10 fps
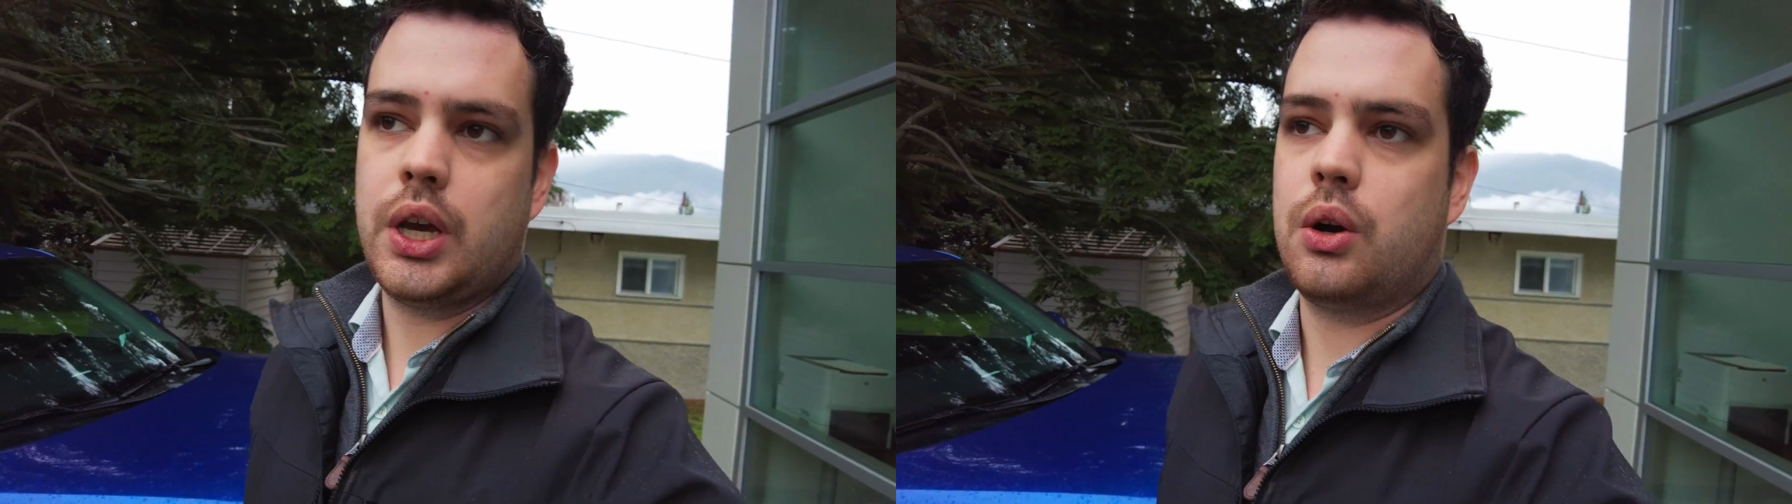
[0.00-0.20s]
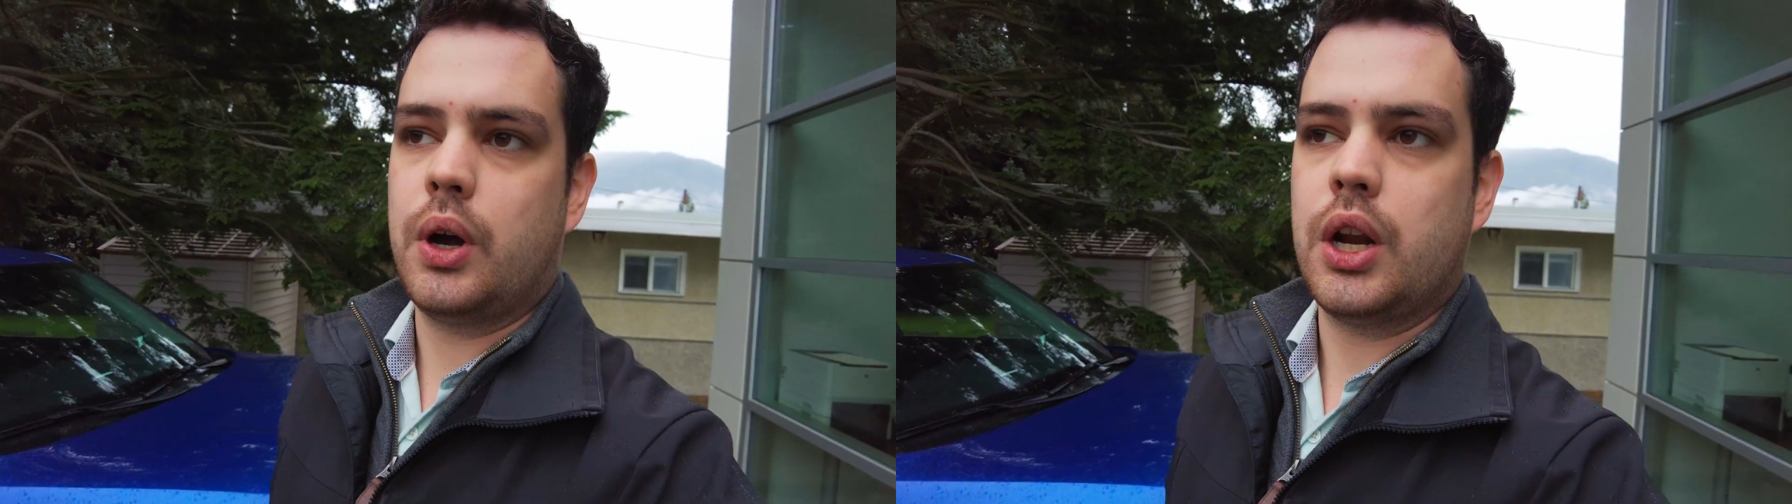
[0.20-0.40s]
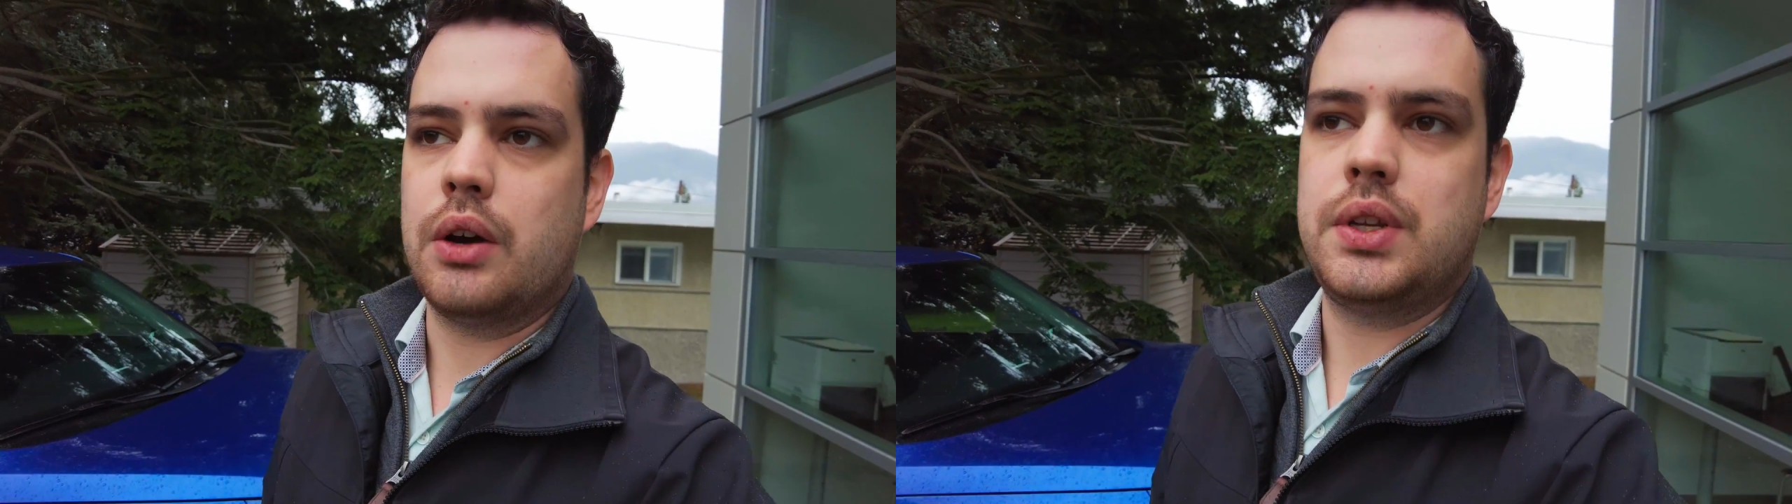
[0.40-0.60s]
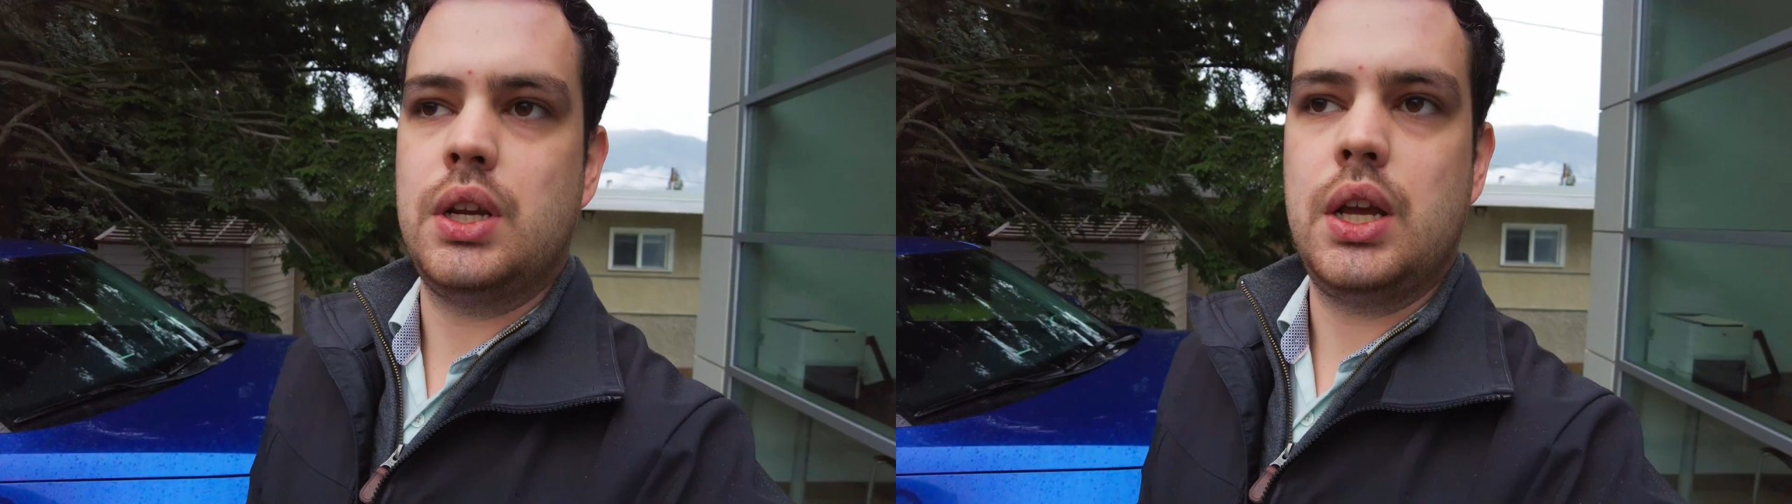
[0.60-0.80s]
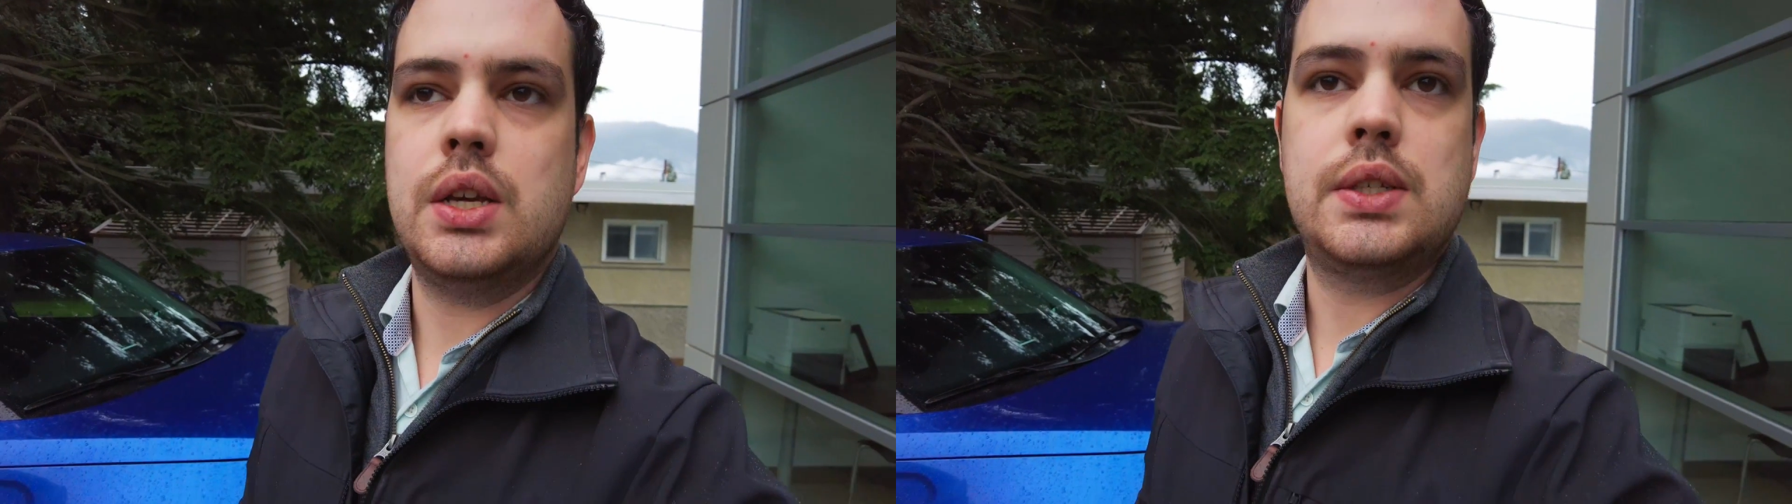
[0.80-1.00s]
get quite
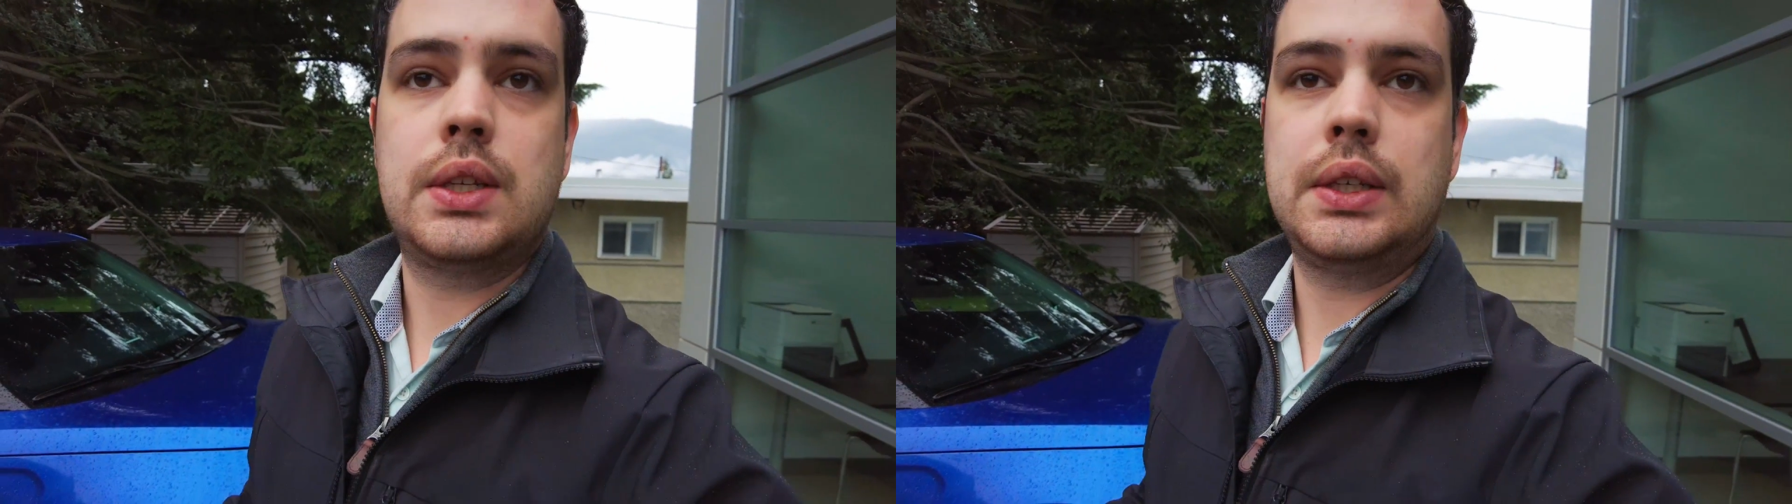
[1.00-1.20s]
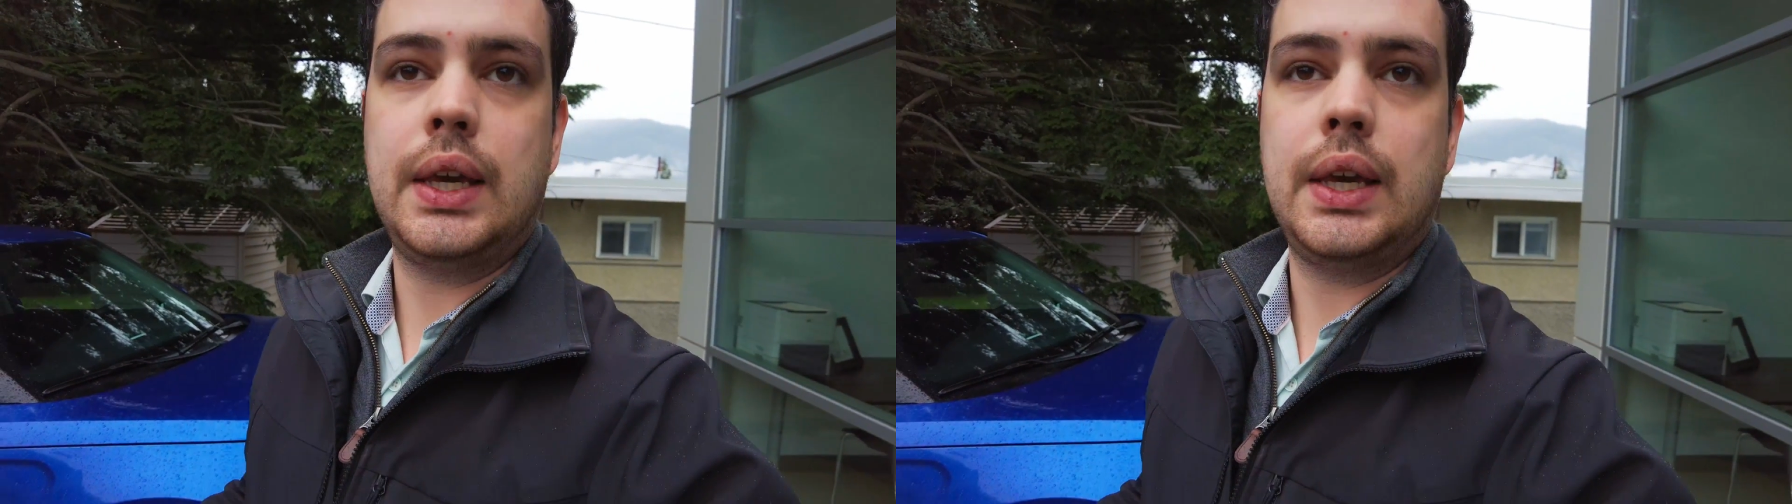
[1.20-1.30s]
often is,